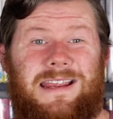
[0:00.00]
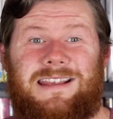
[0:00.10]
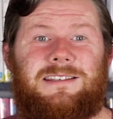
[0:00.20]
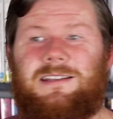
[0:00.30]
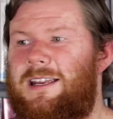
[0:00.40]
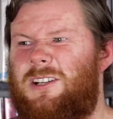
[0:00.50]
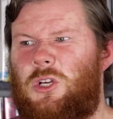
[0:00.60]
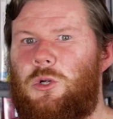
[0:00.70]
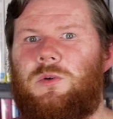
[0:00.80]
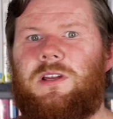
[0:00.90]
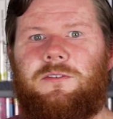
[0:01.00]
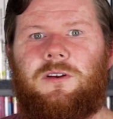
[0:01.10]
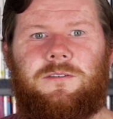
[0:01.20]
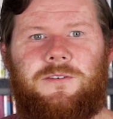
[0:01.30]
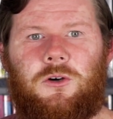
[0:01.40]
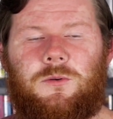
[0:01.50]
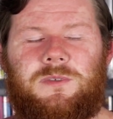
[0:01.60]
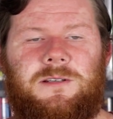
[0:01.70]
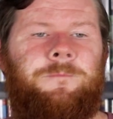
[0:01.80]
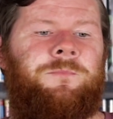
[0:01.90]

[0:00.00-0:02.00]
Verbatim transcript: is like two different films